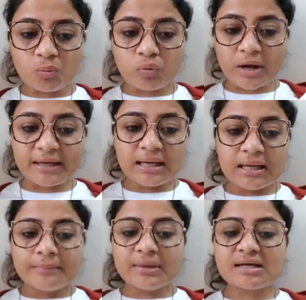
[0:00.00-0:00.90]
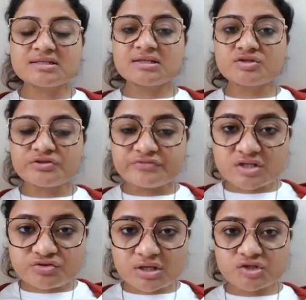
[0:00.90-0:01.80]
Why? Because this
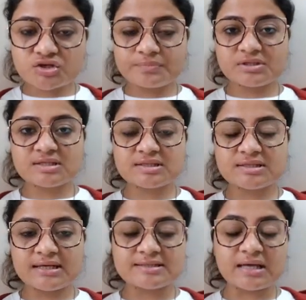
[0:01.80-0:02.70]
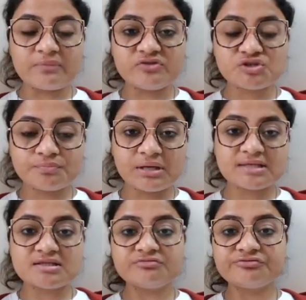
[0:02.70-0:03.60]
reverse transcriptase is the enzyme which
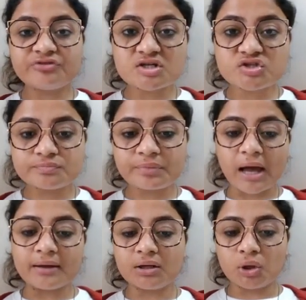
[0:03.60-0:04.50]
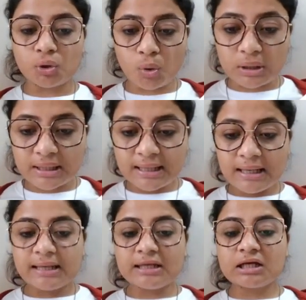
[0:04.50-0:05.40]
plays the first prior role
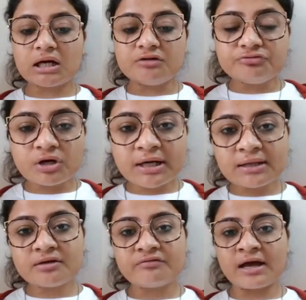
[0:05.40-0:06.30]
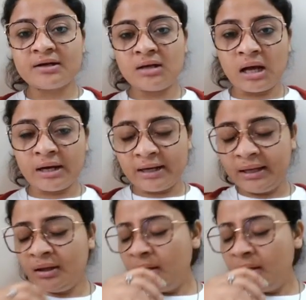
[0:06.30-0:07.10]
in converting the viral RNA,